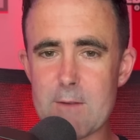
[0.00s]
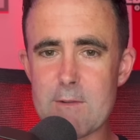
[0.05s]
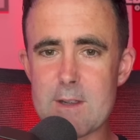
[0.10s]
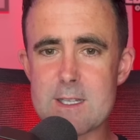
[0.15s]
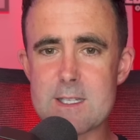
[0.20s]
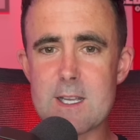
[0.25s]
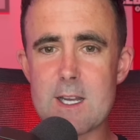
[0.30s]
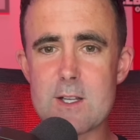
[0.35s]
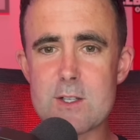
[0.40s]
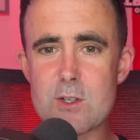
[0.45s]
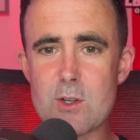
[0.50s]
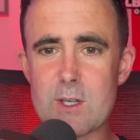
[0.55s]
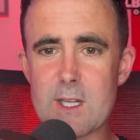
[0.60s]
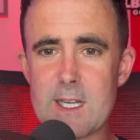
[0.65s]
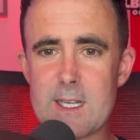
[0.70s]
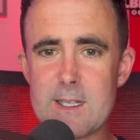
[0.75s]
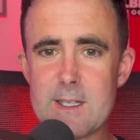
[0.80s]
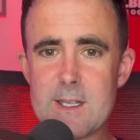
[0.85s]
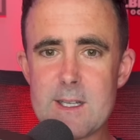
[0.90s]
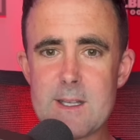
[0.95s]
research on it.
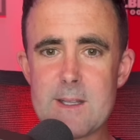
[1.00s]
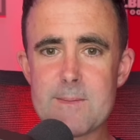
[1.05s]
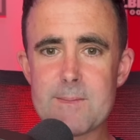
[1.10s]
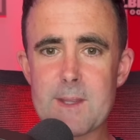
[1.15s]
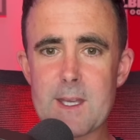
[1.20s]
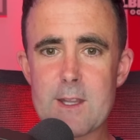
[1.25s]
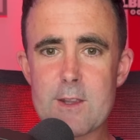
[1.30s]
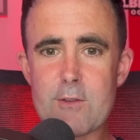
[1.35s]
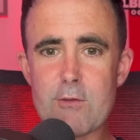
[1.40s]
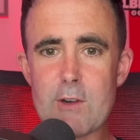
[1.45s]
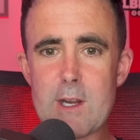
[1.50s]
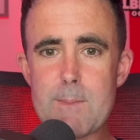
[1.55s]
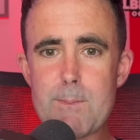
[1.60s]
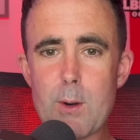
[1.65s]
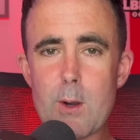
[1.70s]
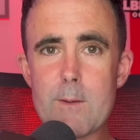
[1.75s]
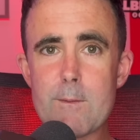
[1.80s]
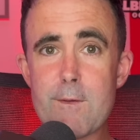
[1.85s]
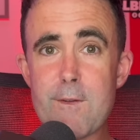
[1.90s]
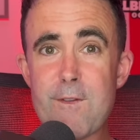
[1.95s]

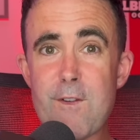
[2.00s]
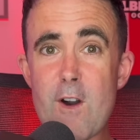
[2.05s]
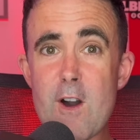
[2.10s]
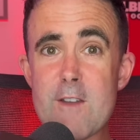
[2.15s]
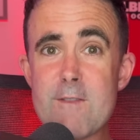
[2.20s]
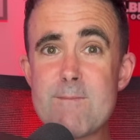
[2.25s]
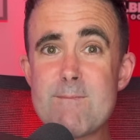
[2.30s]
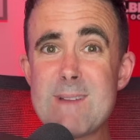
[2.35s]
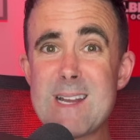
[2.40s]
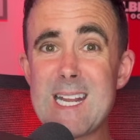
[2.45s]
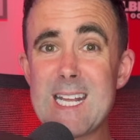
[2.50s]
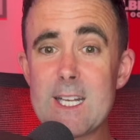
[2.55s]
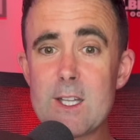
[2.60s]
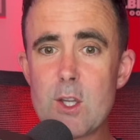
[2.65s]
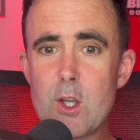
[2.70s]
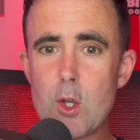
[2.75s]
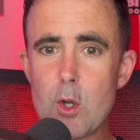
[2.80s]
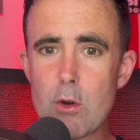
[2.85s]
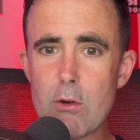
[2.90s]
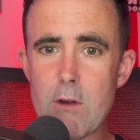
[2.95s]
3.5 million
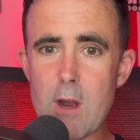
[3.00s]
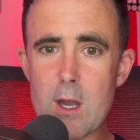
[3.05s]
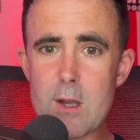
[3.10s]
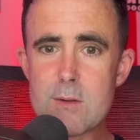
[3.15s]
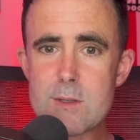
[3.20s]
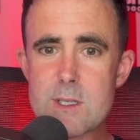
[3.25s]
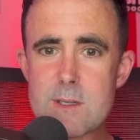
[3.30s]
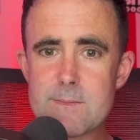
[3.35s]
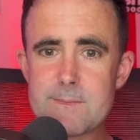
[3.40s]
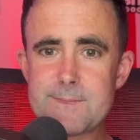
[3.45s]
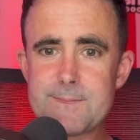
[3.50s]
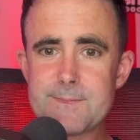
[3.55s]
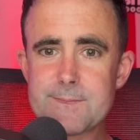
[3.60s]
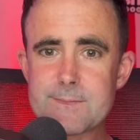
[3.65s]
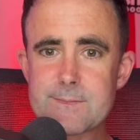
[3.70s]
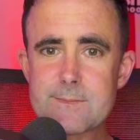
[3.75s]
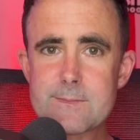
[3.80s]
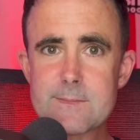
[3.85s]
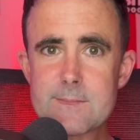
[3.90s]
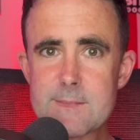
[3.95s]
euros
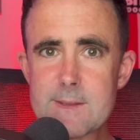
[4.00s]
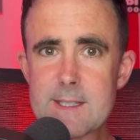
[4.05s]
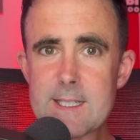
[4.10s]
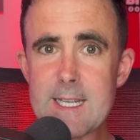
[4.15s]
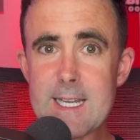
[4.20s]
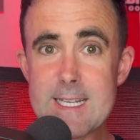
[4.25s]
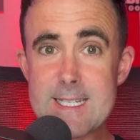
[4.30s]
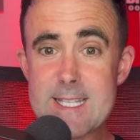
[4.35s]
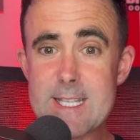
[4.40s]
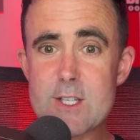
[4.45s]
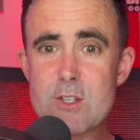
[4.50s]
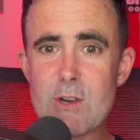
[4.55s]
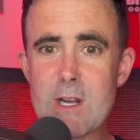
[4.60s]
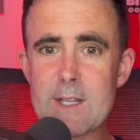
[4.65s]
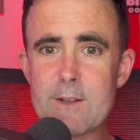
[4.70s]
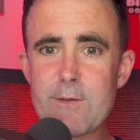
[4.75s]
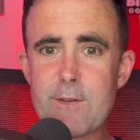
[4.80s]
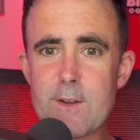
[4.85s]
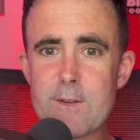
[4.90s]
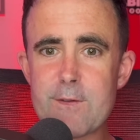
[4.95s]
is the
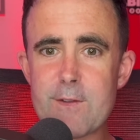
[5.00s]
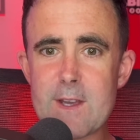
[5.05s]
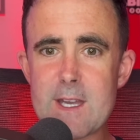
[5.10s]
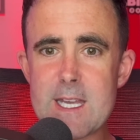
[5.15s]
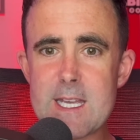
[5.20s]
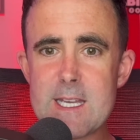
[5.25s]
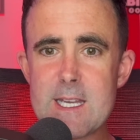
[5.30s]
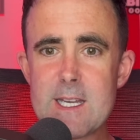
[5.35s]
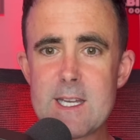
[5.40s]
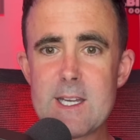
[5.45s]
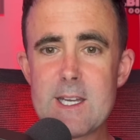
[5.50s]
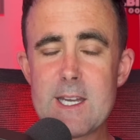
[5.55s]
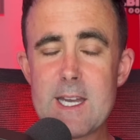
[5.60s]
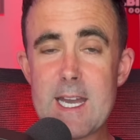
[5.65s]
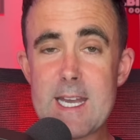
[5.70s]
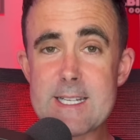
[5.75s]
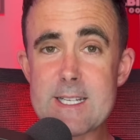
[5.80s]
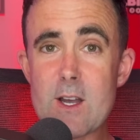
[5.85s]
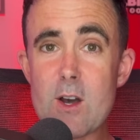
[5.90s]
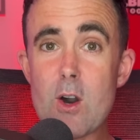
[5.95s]
transfer fee.
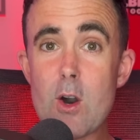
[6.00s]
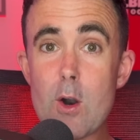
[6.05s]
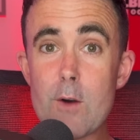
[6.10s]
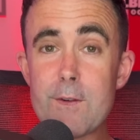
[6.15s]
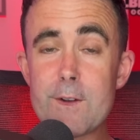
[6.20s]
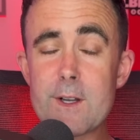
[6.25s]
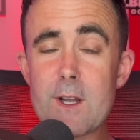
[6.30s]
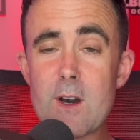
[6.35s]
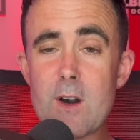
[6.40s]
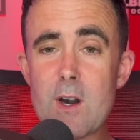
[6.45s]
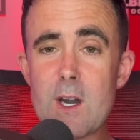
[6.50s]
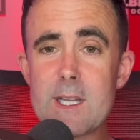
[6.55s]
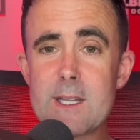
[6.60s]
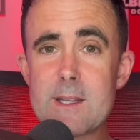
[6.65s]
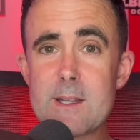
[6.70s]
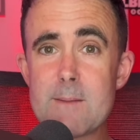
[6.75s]
He's at Hoffenheim. The